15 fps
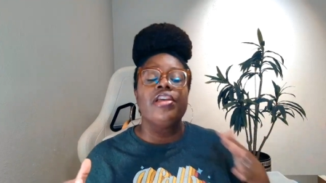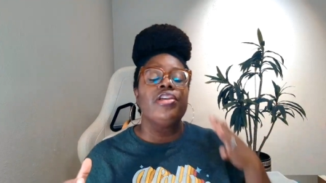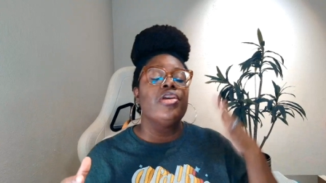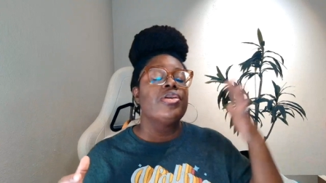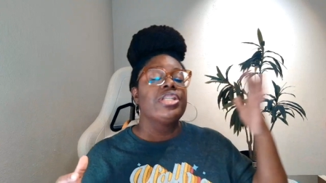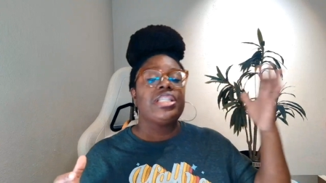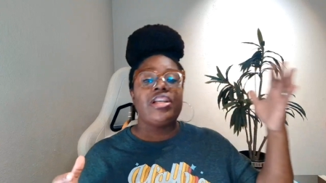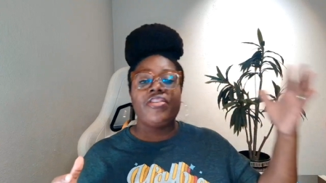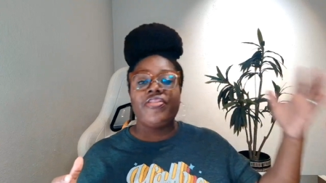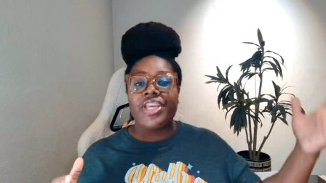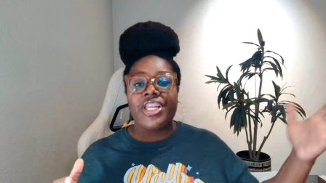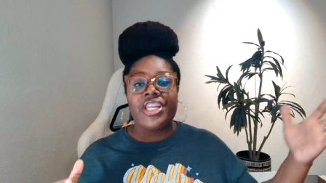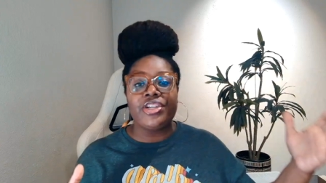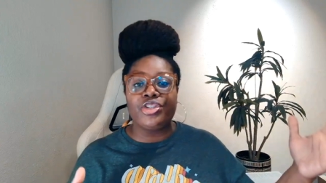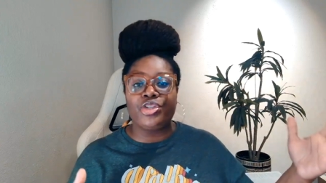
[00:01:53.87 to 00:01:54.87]
yourself
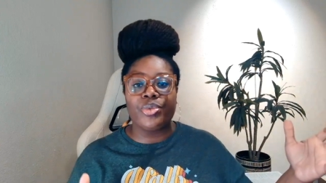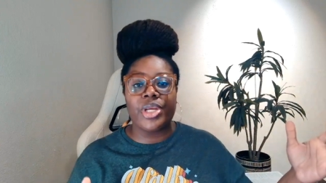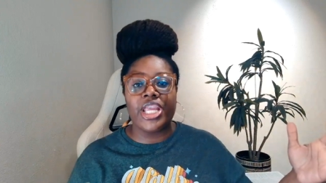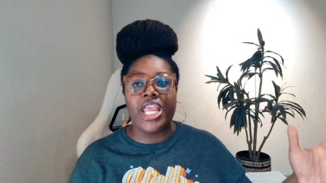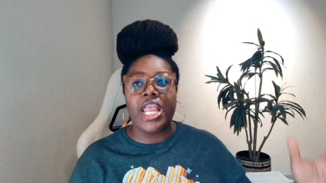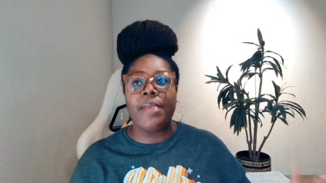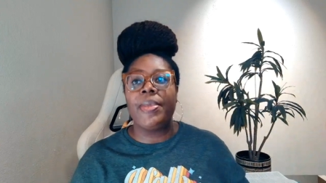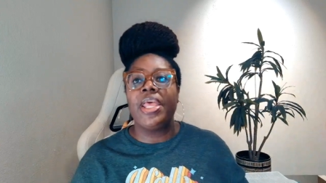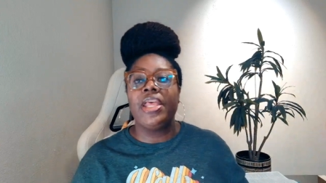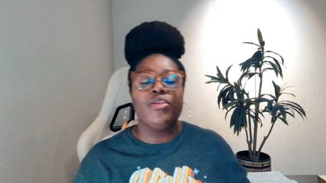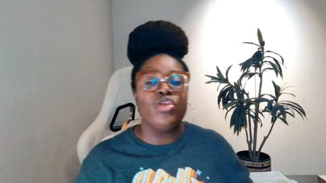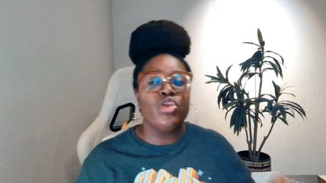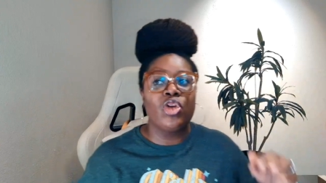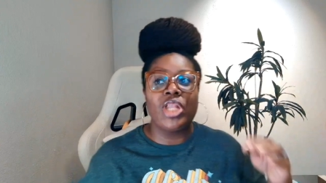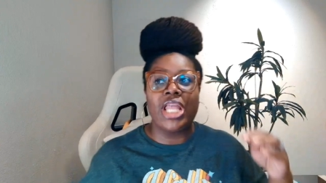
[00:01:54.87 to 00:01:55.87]
in a dream, you know,